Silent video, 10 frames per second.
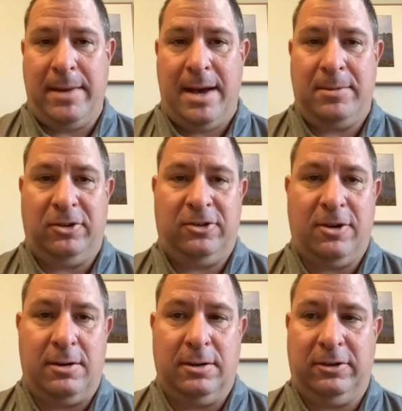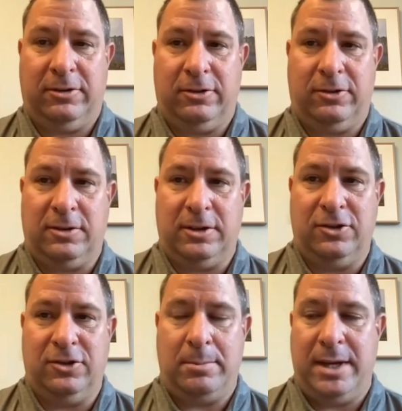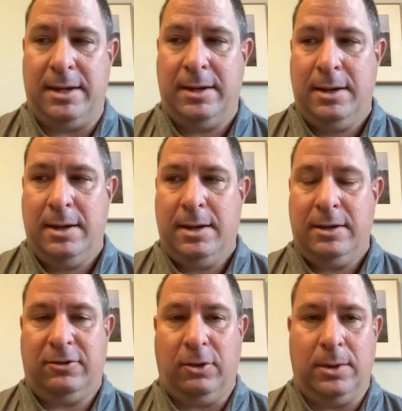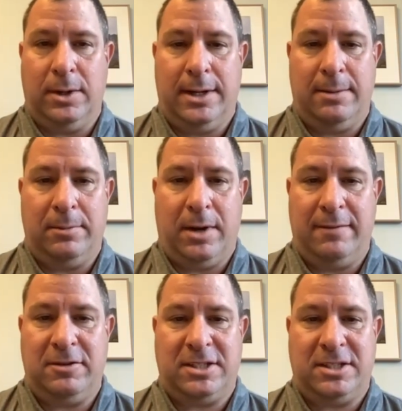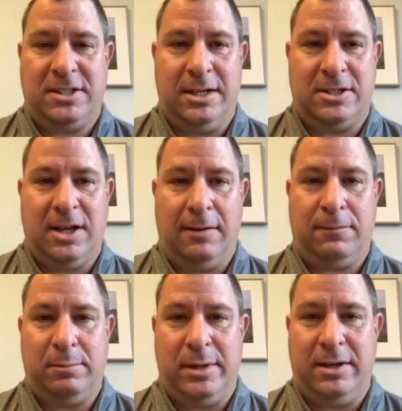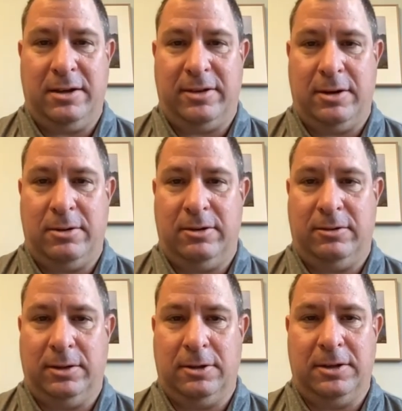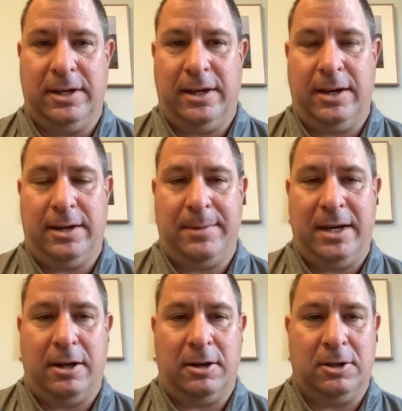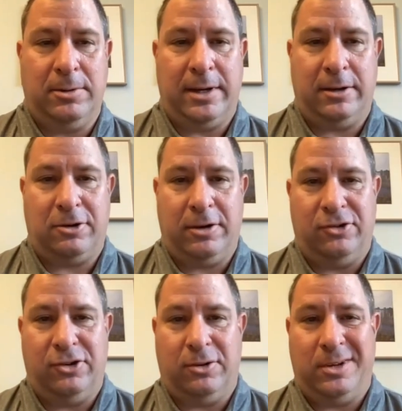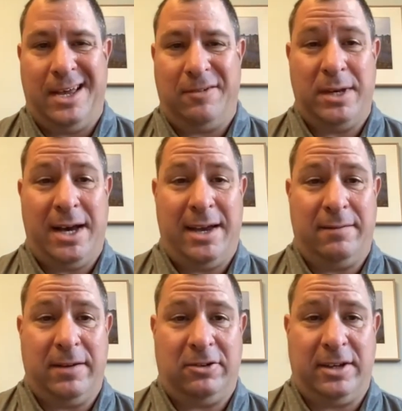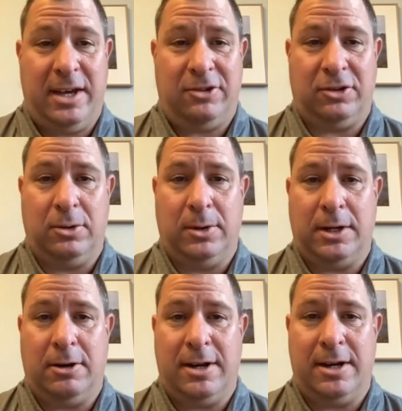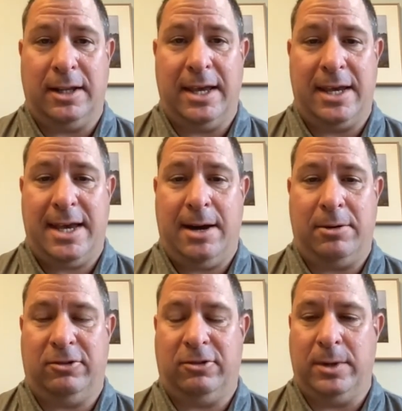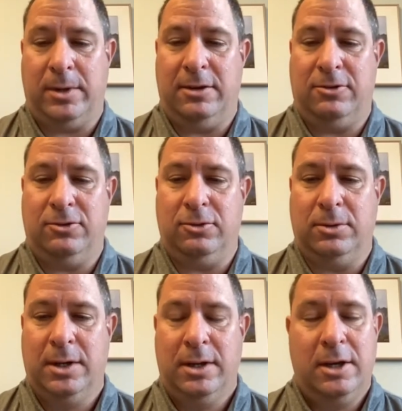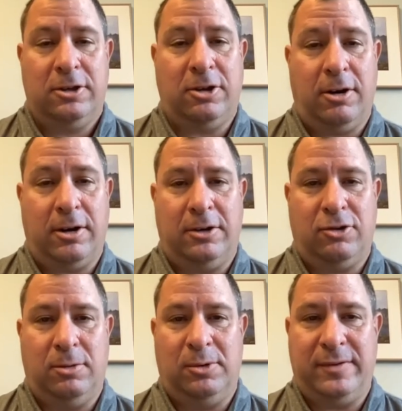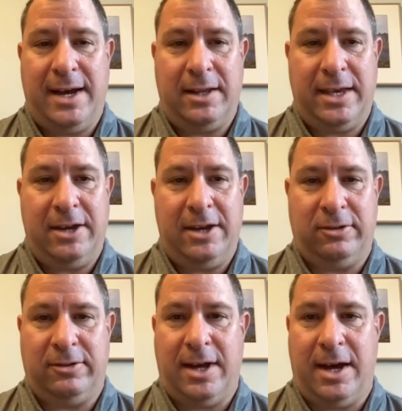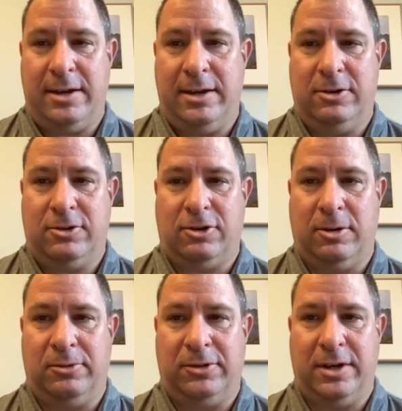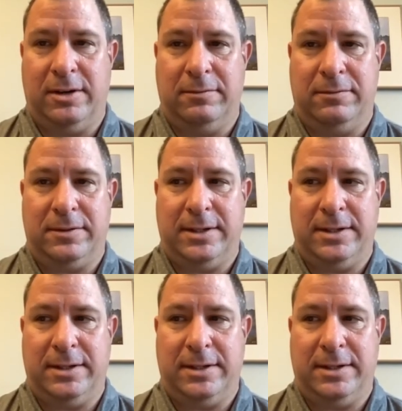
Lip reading: I'm happy to start, and Lisa certainly jump in. So obviously it's tough because there is literally an ongoing Attorney General and FBI investigation going on in Lake County. So we need to talk in terms of allegations, not in terms of